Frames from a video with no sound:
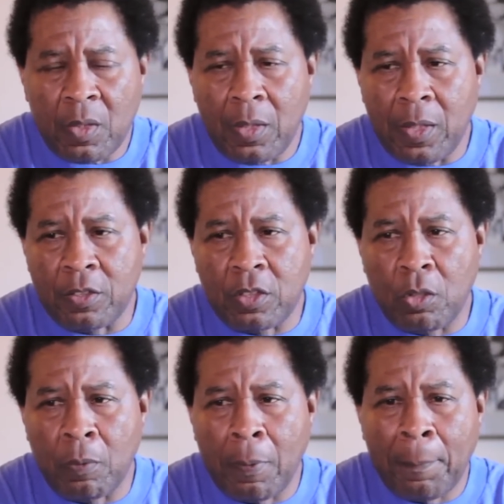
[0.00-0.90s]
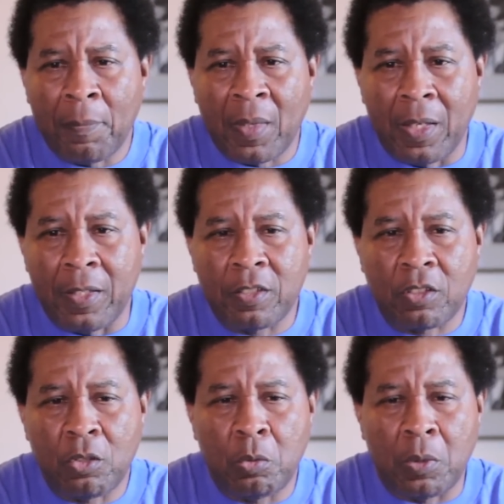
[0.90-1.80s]
And so, and this
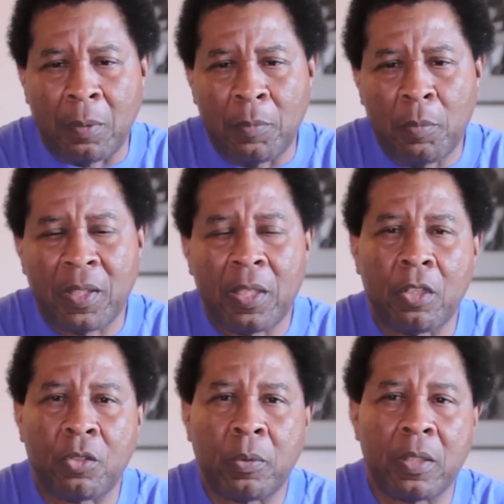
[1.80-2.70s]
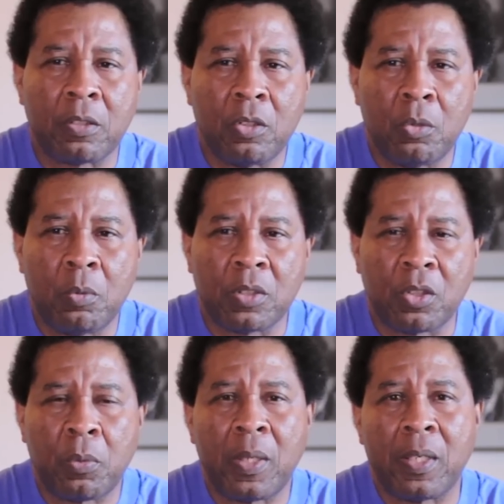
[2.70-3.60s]
school, uh, County Training School, was
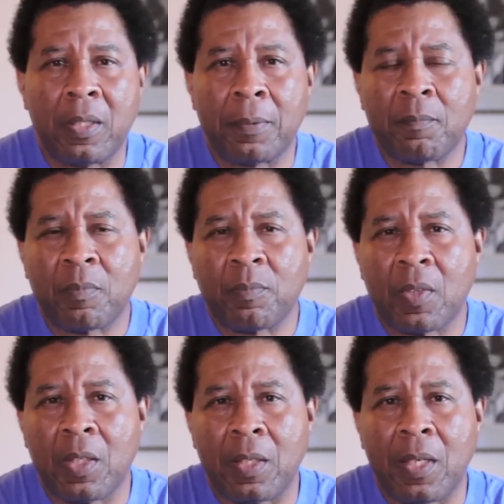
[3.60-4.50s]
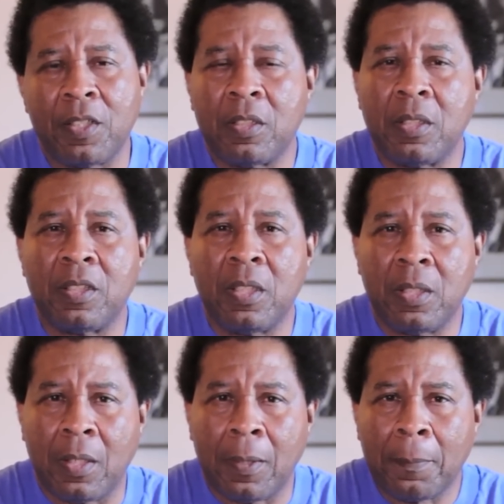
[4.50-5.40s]
accredited in
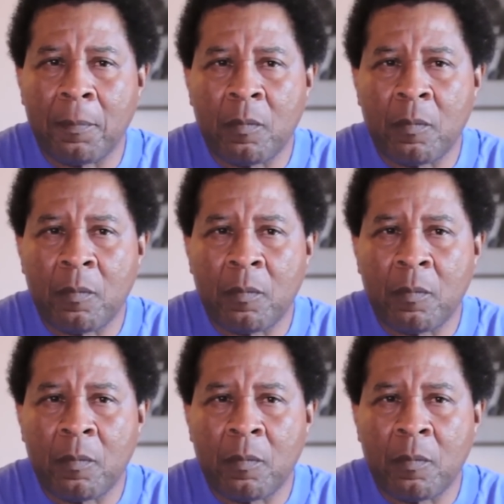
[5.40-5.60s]
1910,